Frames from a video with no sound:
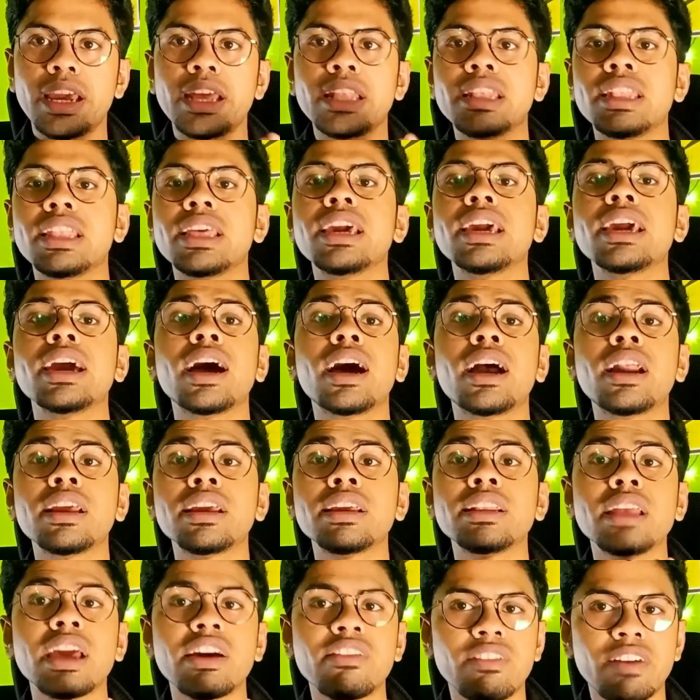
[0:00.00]
and they are
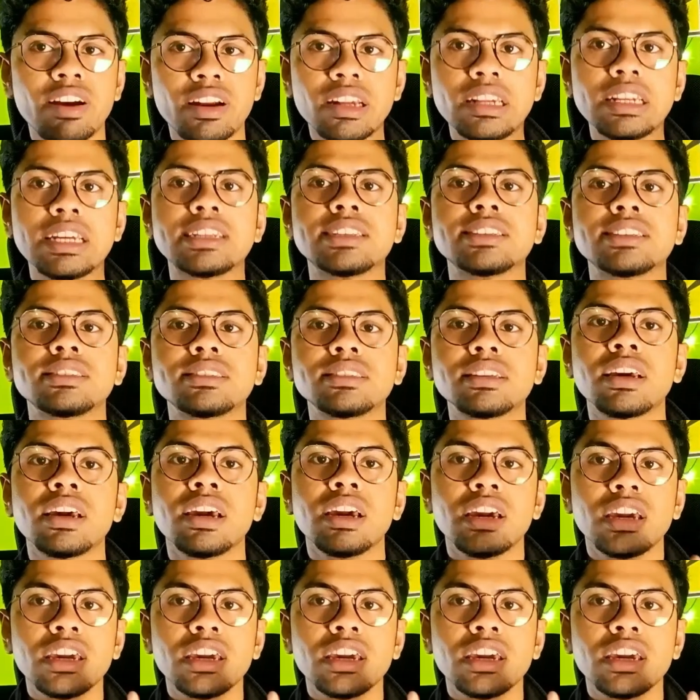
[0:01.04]
in abundance.